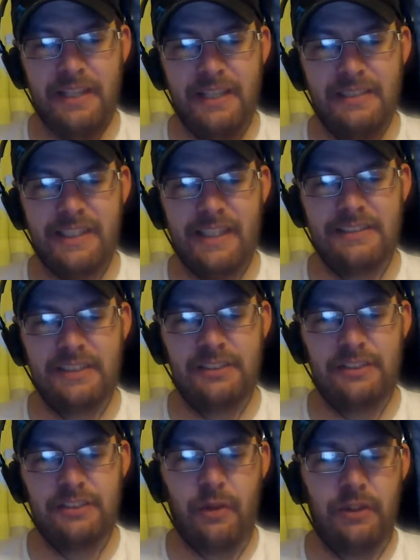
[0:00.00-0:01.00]
He says,
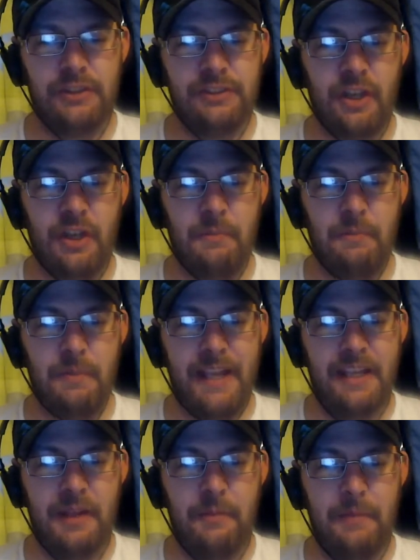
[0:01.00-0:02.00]
"So the term maker